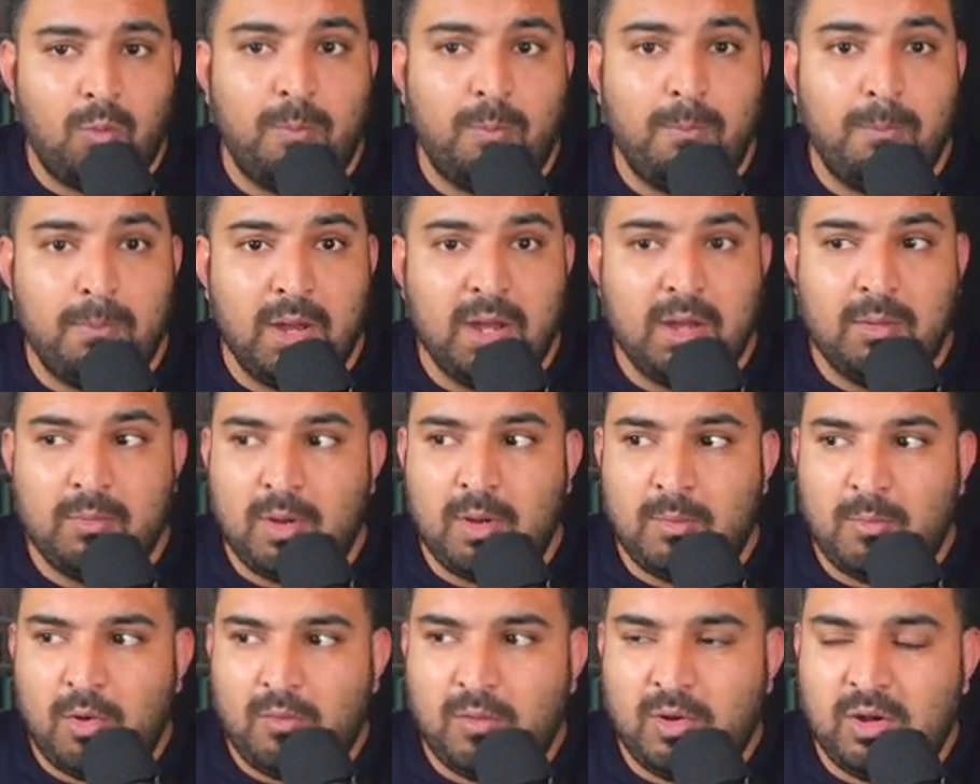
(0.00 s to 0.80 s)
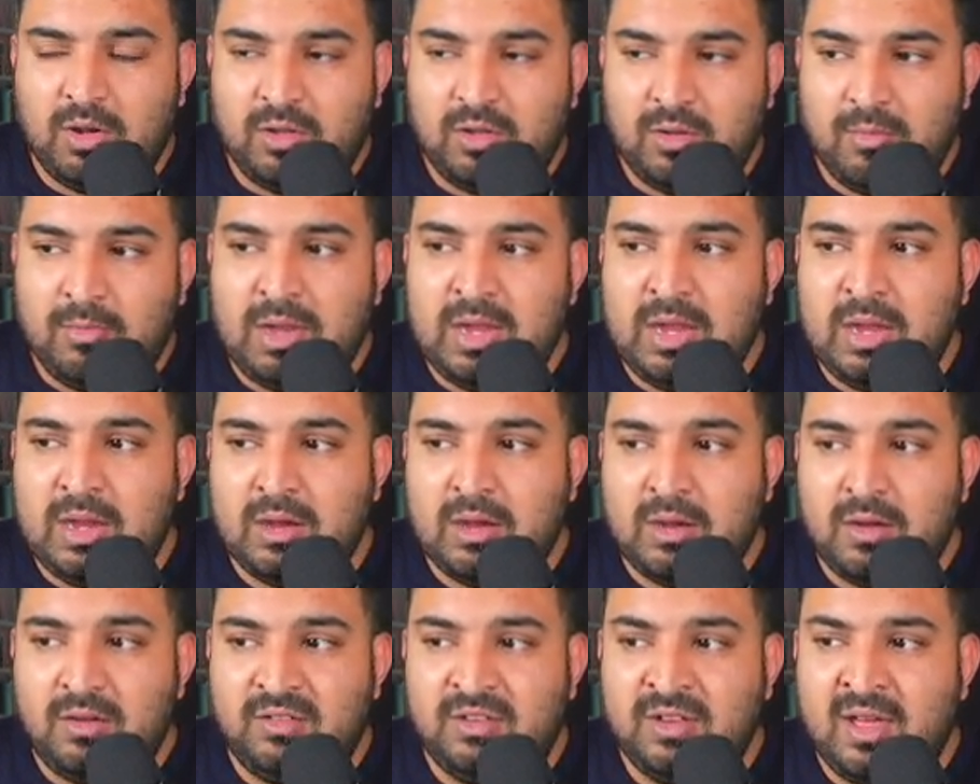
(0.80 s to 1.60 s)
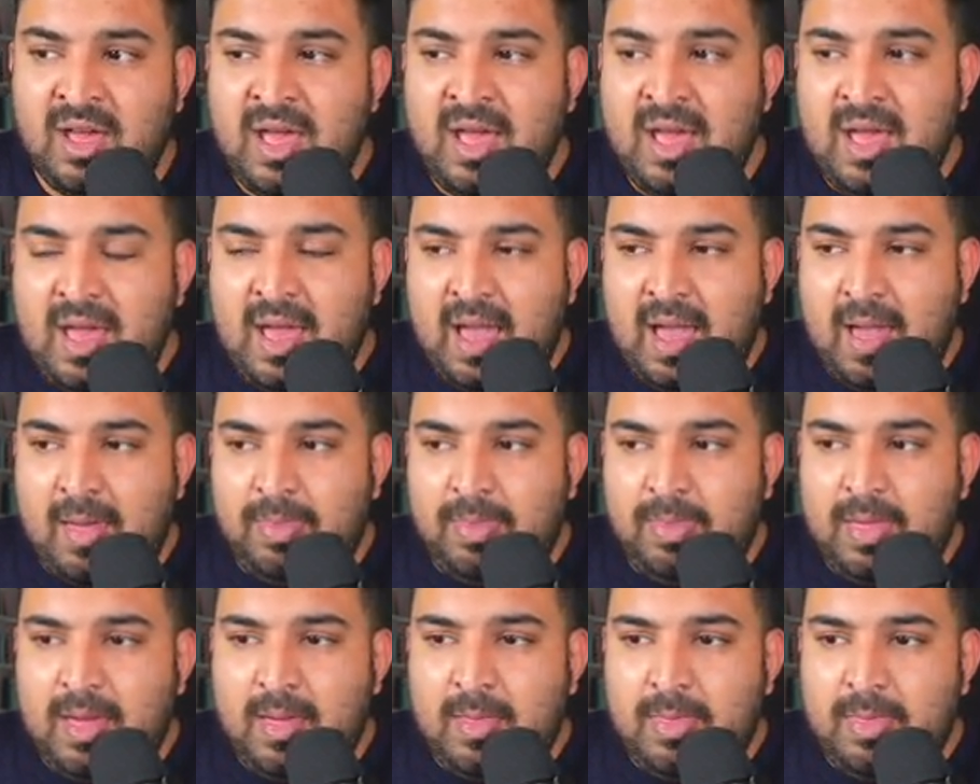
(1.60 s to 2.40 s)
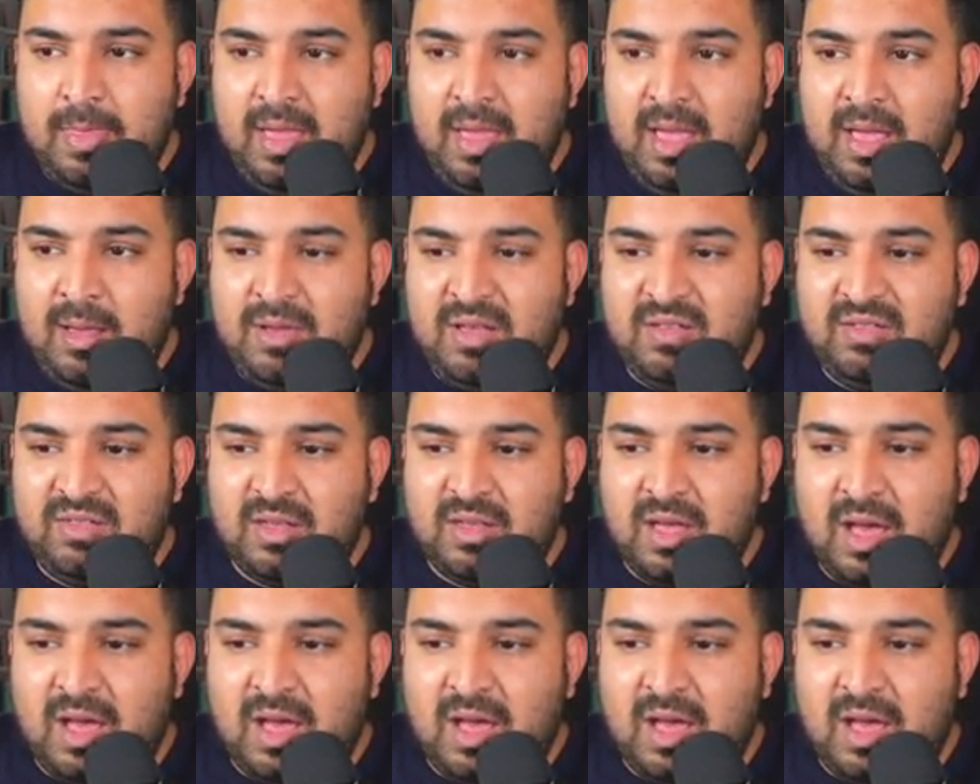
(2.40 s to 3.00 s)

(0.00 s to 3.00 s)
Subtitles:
minimum over 3 years, and their name is